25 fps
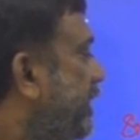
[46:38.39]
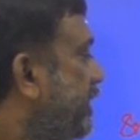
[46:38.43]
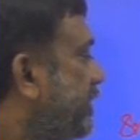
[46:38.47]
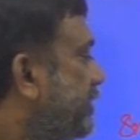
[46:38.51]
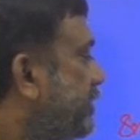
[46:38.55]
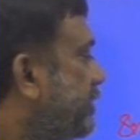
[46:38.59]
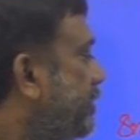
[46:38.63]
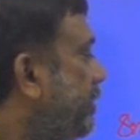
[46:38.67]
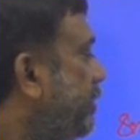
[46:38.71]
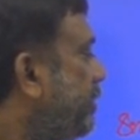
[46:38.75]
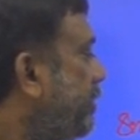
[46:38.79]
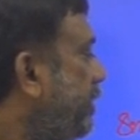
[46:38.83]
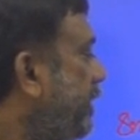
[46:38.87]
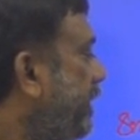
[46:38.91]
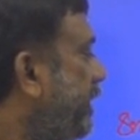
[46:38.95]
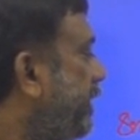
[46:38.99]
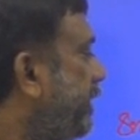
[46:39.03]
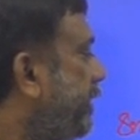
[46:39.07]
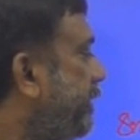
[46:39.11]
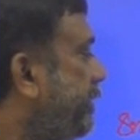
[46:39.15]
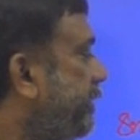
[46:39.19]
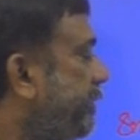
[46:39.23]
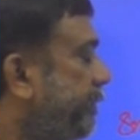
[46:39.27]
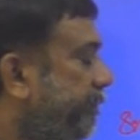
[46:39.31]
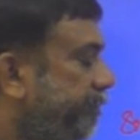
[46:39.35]
So
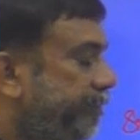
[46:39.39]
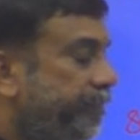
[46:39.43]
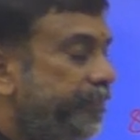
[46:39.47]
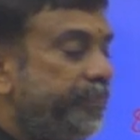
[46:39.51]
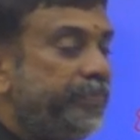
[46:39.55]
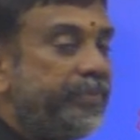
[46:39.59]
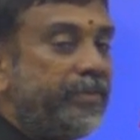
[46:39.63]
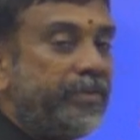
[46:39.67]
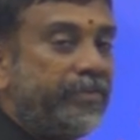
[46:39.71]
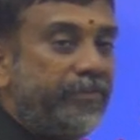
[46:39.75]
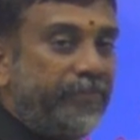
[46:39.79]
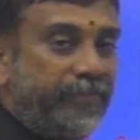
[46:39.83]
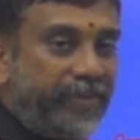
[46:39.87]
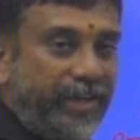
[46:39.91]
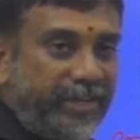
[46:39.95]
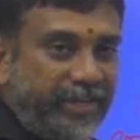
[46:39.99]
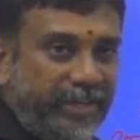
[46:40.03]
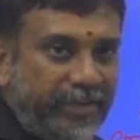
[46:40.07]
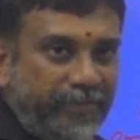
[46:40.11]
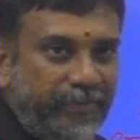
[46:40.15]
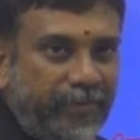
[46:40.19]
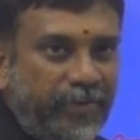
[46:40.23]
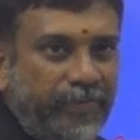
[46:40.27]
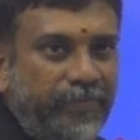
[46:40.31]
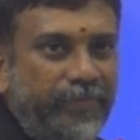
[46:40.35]
here,
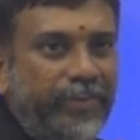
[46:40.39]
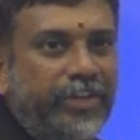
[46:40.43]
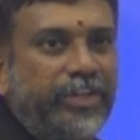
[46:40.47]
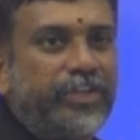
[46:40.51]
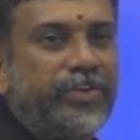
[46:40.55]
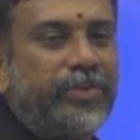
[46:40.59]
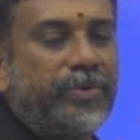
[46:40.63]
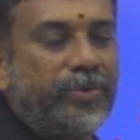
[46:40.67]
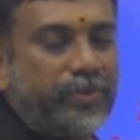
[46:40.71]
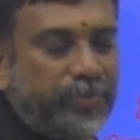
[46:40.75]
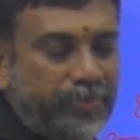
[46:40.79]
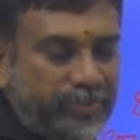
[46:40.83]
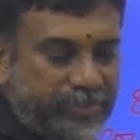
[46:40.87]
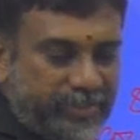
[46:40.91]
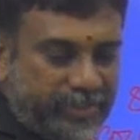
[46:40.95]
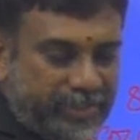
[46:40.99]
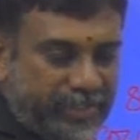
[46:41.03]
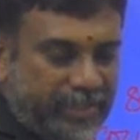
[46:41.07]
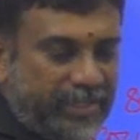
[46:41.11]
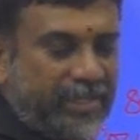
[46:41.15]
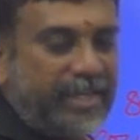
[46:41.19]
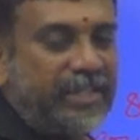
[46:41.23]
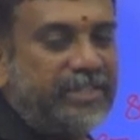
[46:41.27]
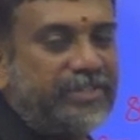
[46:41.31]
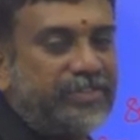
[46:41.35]
whenever we use
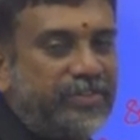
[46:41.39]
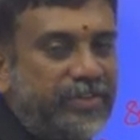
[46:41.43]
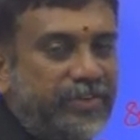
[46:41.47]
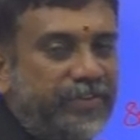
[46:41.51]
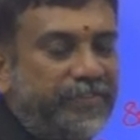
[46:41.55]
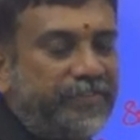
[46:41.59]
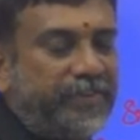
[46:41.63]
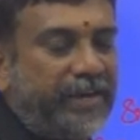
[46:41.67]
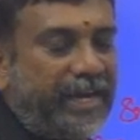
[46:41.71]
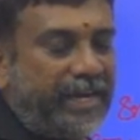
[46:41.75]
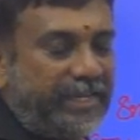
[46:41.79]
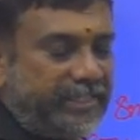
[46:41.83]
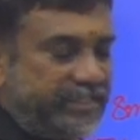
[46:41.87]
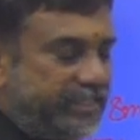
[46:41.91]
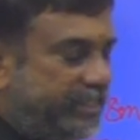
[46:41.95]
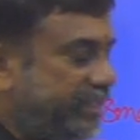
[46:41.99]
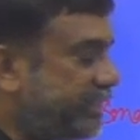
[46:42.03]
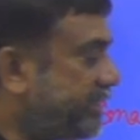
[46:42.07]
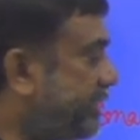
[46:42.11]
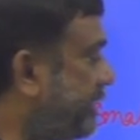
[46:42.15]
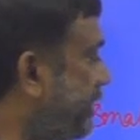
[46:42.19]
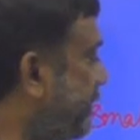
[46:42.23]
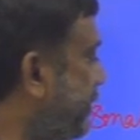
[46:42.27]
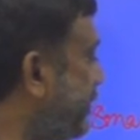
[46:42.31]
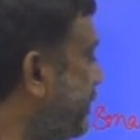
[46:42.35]
cluster of
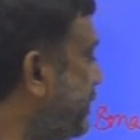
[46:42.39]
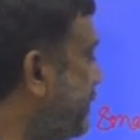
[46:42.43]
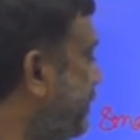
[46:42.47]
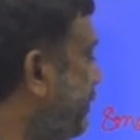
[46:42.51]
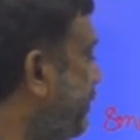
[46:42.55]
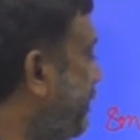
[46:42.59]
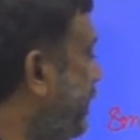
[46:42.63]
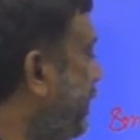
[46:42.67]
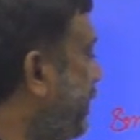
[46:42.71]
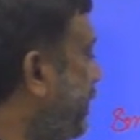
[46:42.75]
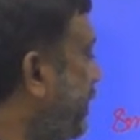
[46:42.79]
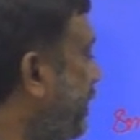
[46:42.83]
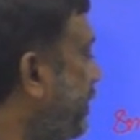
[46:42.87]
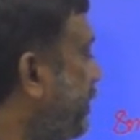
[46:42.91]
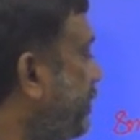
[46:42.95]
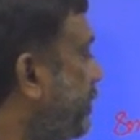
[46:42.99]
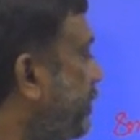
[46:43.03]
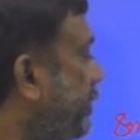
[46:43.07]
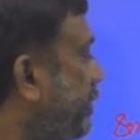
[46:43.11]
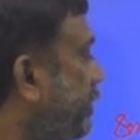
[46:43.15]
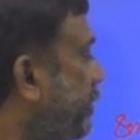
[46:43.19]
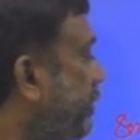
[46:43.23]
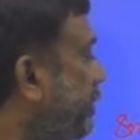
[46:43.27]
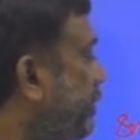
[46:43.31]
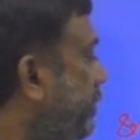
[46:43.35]
adjectives, we need
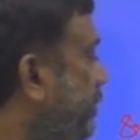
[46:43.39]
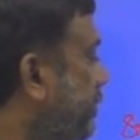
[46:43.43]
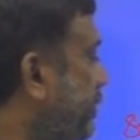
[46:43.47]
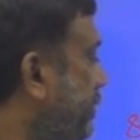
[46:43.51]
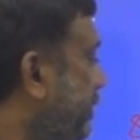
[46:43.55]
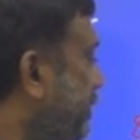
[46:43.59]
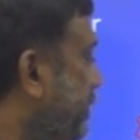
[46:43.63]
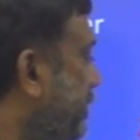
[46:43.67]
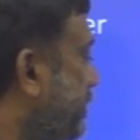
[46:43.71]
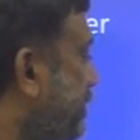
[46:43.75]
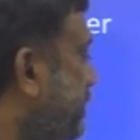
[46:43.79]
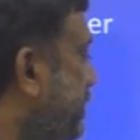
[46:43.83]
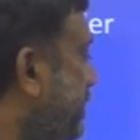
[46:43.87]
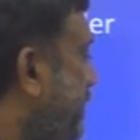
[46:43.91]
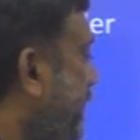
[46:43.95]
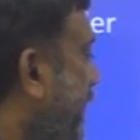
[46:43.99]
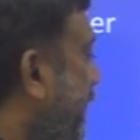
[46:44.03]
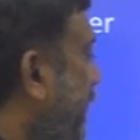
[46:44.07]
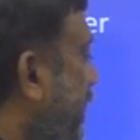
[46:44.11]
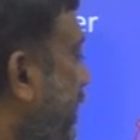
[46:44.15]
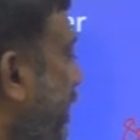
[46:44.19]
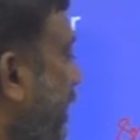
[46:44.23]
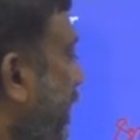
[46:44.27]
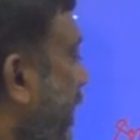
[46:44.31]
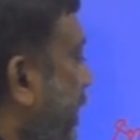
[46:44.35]
to
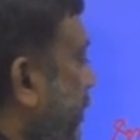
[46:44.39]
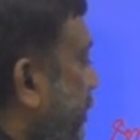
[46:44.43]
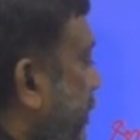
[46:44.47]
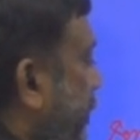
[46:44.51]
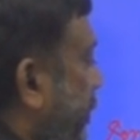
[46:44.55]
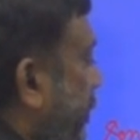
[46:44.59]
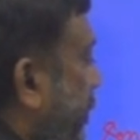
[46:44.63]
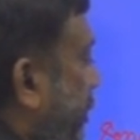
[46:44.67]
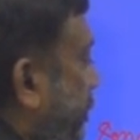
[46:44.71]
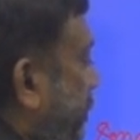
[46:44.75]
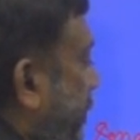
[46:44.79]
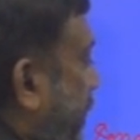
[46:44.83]
tell our